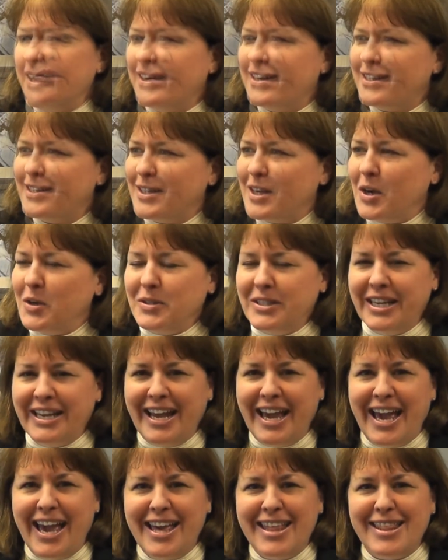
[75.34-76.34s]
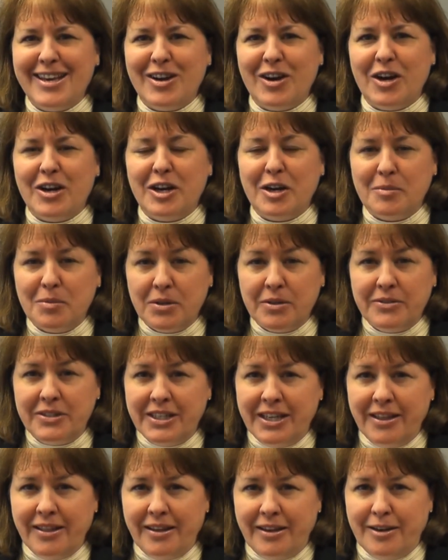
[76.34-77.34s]
So today there are a number of
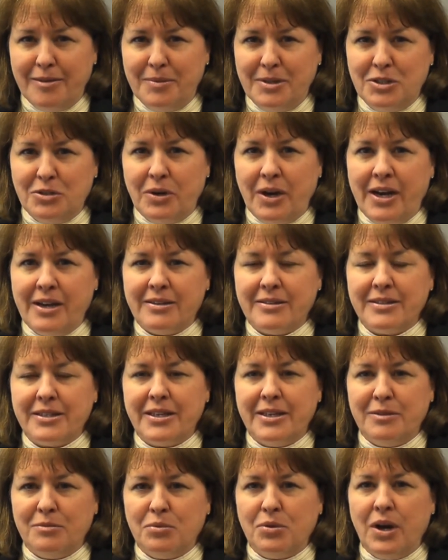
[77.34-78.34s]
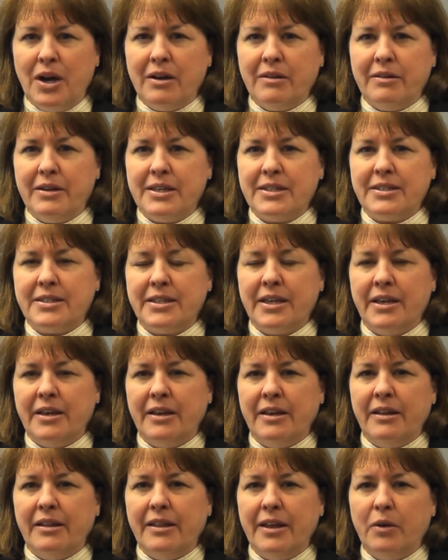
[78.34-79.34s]
gene therapy trials in progress
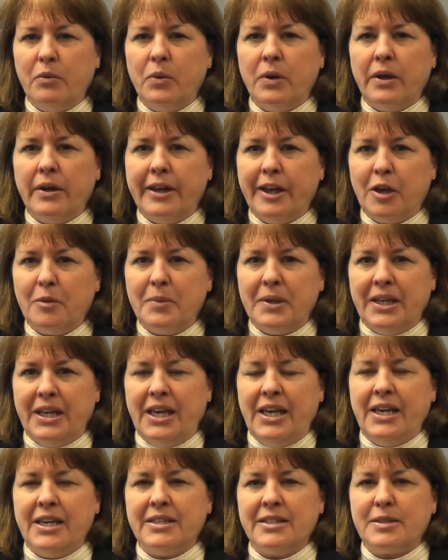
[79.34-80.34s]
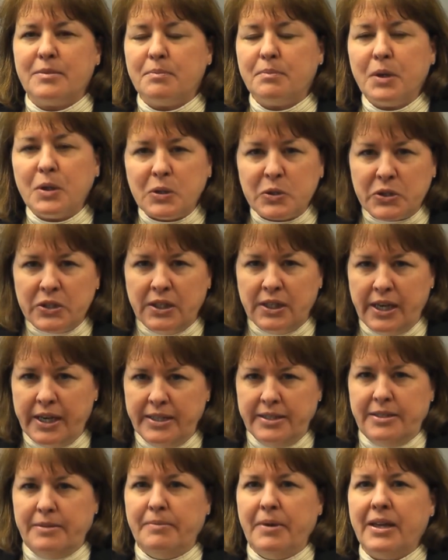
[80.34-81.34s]
that will help enhance
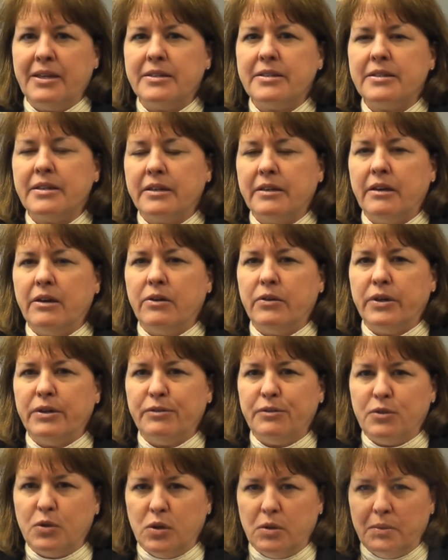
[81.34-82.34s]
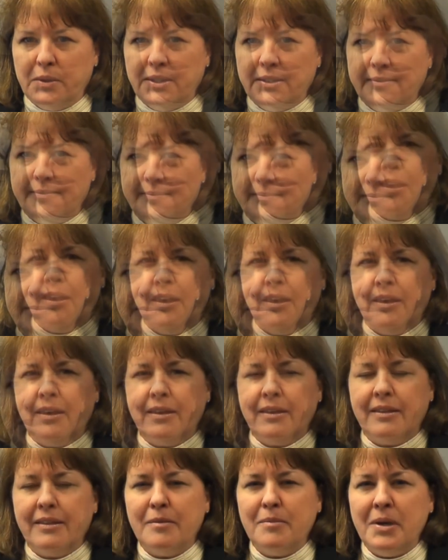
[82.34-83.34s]
personalized medicine going forward.
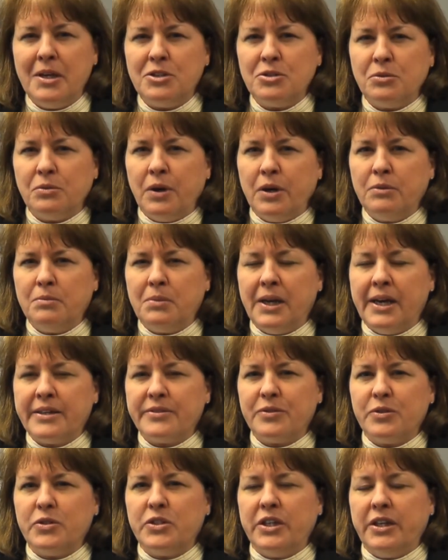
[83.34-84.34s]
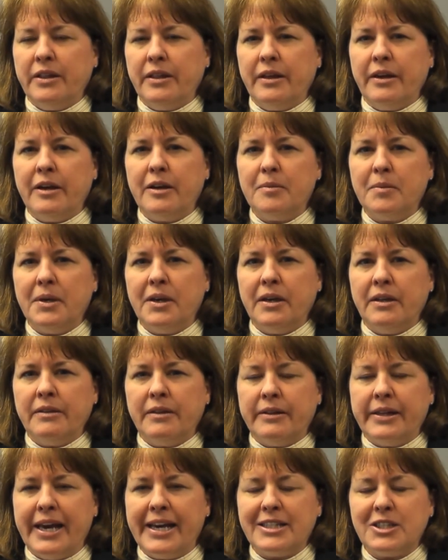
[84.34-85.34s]
The major roadblocks for gene therapy in the
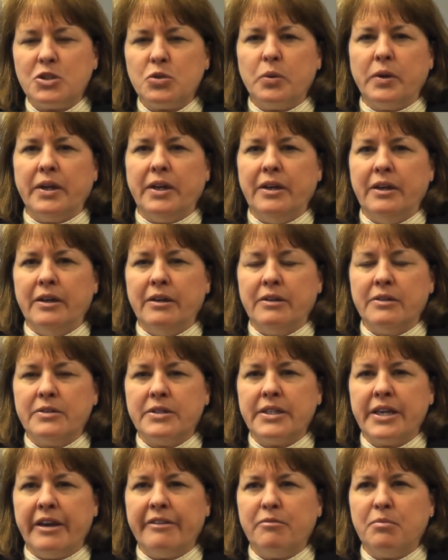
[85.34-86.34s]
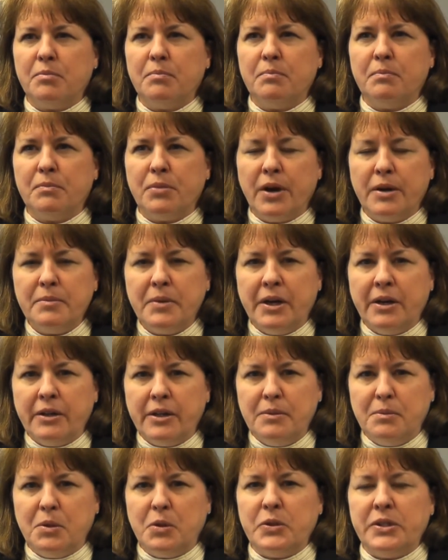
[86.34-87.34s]
last 20 years have primarily
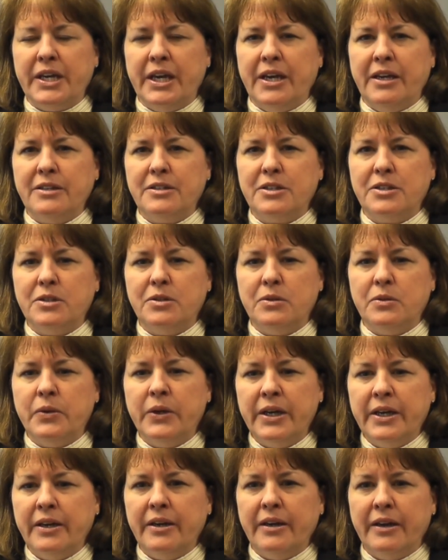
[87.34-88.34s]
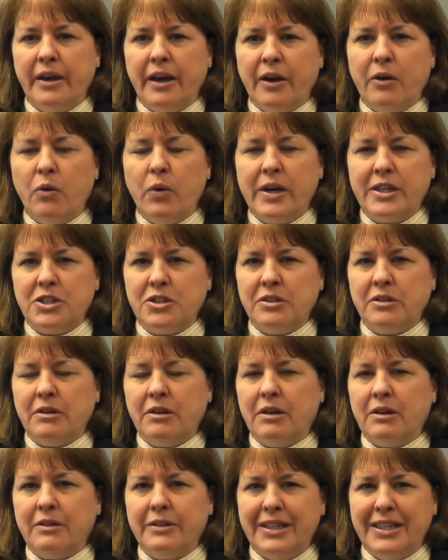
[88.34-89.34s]
pertained to a question
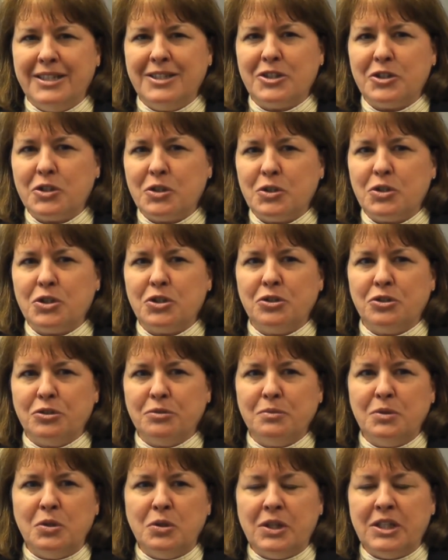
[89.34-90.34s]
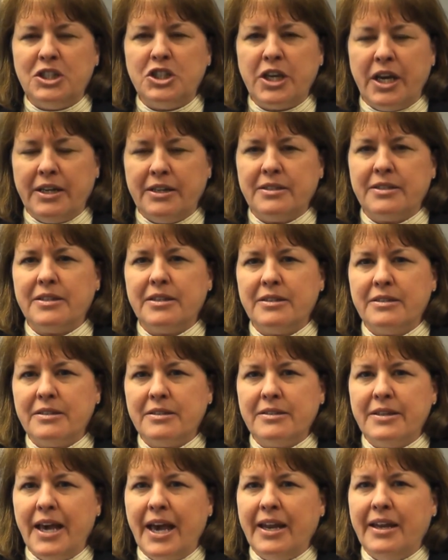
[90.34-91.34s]
called insertional
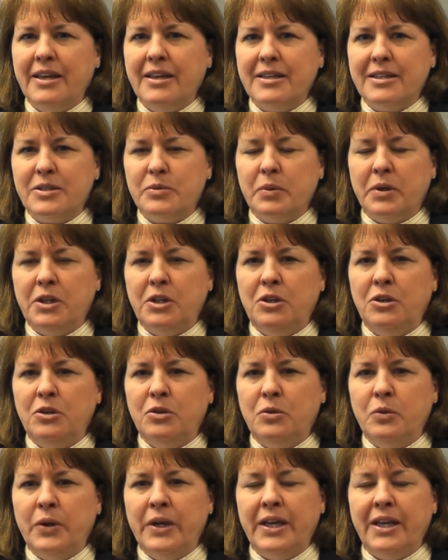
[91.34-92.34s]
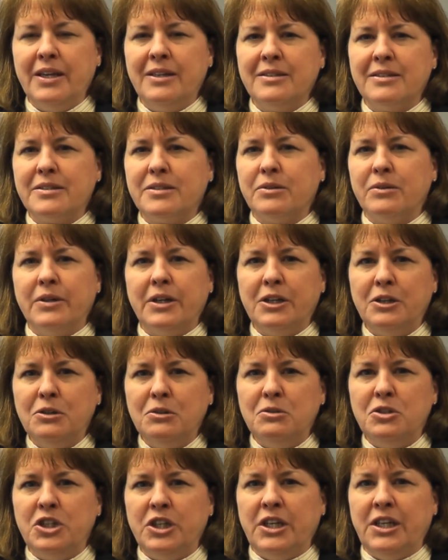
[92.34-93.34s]
mutagenesis. That is, when you insert a new
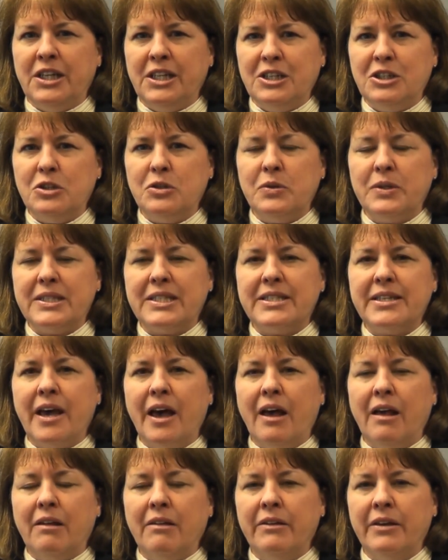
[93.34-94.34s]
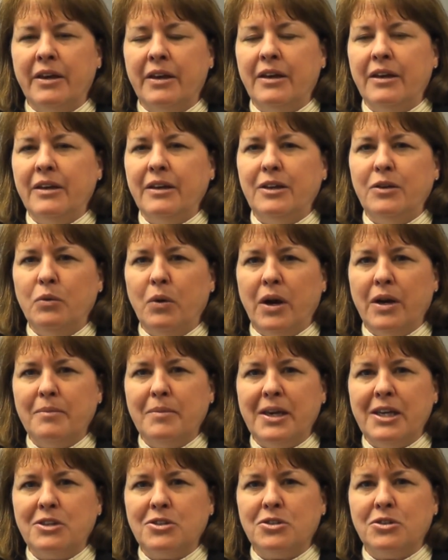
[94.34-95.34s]
gene into a cell, you want to
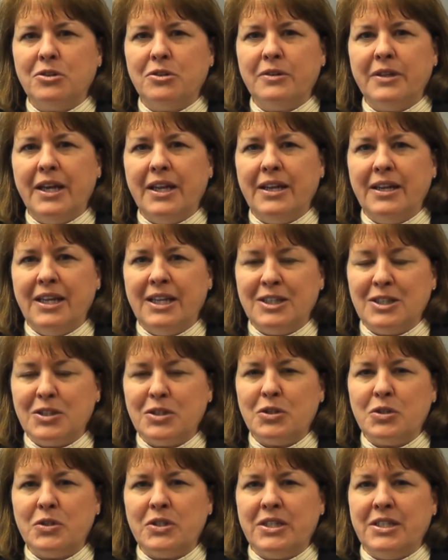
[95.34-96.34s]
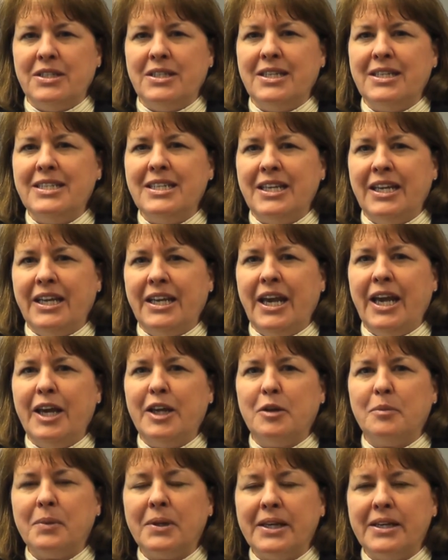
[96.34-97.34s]
make sure that it inserts into DNA in
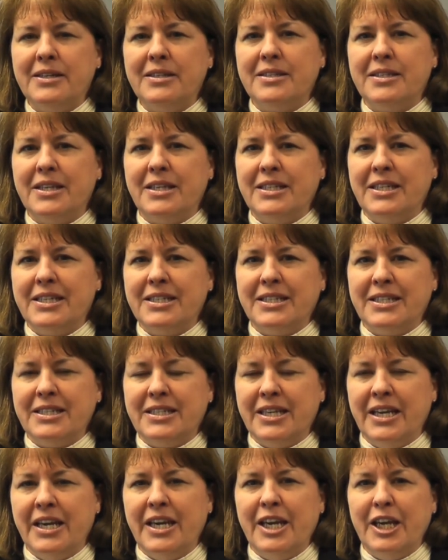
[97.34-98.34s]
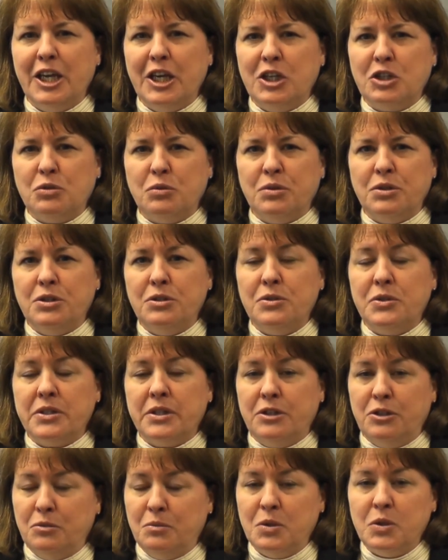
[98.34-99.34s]
a place that doesn't introduce a
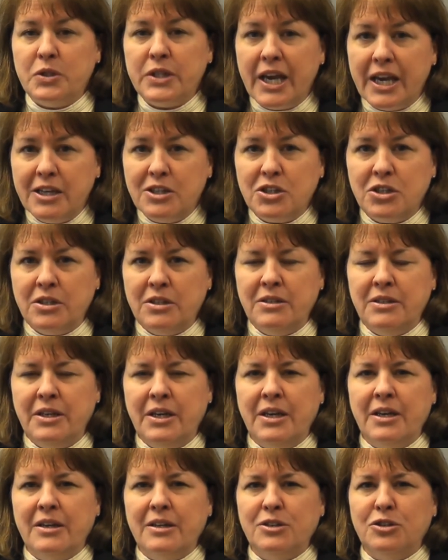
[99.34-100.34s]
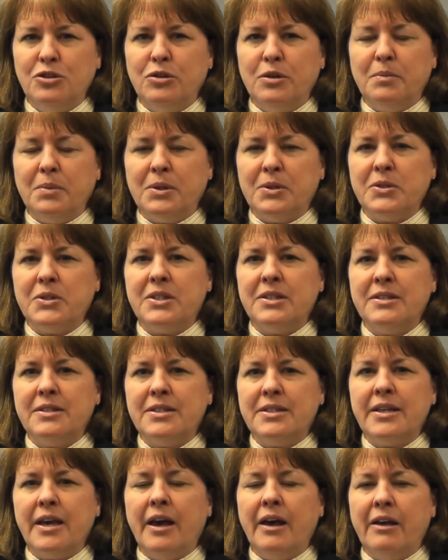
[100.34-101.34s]
new mutation to a person's
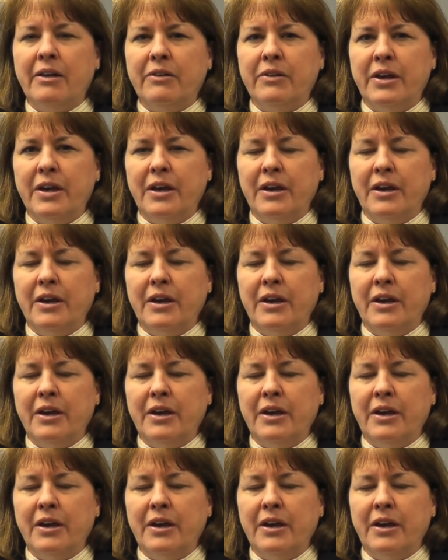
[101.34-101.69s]
cell,